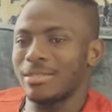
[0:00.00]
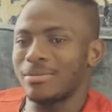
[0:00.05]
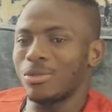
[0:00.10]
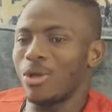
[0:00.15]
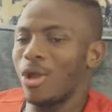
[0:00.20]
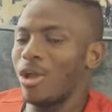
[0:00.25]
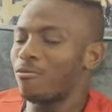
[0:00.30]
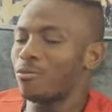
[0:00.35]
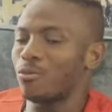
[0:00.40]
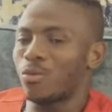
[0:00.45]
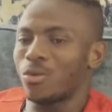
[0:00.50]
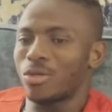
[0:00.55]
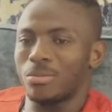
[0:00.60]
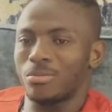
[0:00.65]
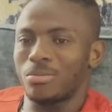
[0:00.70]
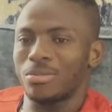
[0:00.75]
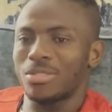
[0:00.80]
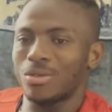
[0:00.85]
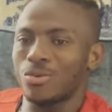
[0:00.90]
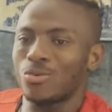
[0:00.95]
not even
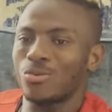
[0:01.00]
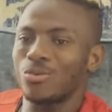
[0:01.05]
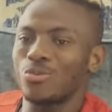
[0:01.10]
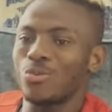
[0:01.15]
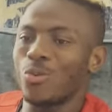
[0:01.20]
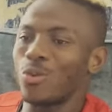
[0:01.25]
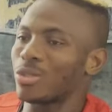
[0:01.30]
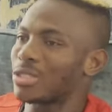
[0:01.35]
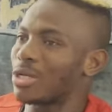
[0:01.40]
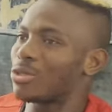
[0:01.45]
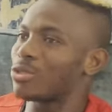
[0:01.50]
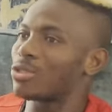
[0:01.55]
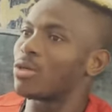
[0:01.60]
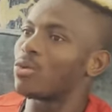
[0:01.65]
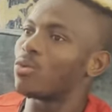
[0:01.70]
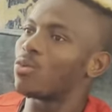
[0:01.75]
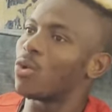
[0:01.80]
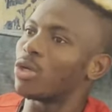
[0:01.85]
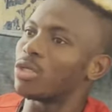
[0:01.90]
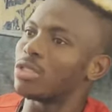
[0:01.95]
100%,
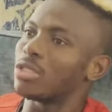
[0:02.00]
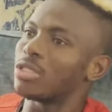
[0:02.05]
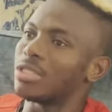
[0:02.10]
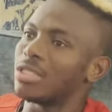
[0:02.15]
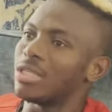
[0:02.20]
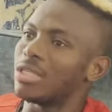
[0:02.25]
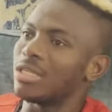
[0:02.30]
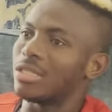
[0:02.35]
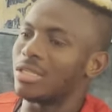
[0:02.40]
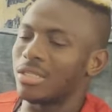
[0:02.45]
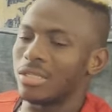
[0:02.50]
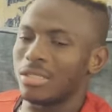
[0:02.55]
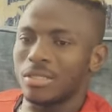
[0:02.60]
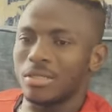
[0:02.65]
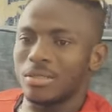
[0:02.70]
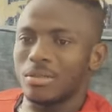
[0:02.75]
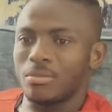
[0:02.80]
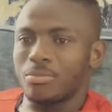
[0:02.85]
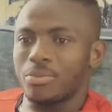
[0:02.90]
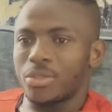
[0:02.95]

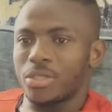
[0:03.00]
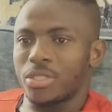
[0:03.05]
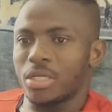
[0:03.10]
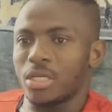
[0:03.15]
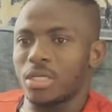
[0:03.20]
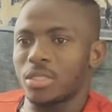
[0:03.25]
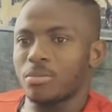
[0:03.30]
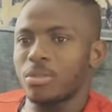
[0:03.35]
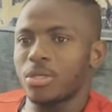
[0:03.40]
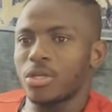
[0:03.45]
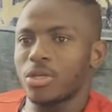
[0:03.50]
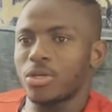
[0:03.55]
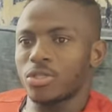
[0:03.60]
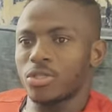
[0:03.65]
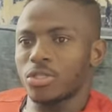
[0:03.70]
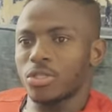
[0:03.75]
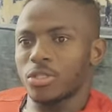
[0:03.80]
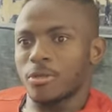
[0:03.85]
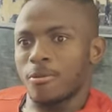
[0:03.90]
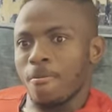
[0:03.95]
1001%,
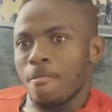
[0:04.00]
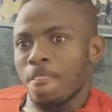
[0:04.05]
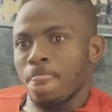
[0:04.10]
because